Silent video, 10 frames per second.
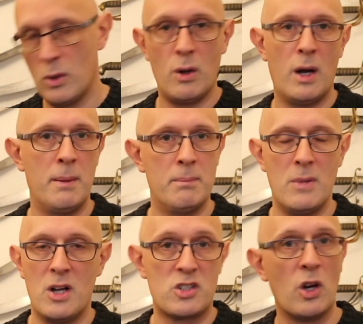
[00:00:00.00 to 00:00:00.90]

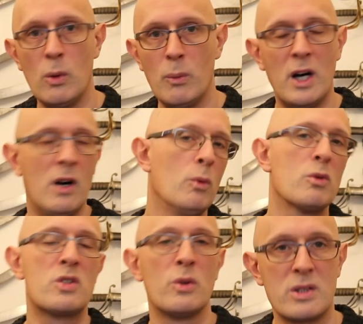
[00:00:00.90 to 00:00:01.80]
a tulwar, all
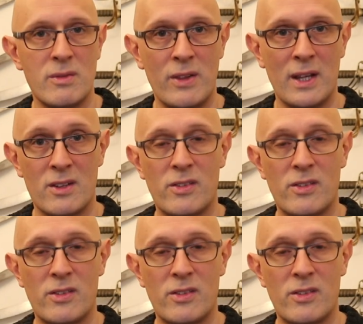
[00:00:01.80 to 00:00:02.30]
sorts of things.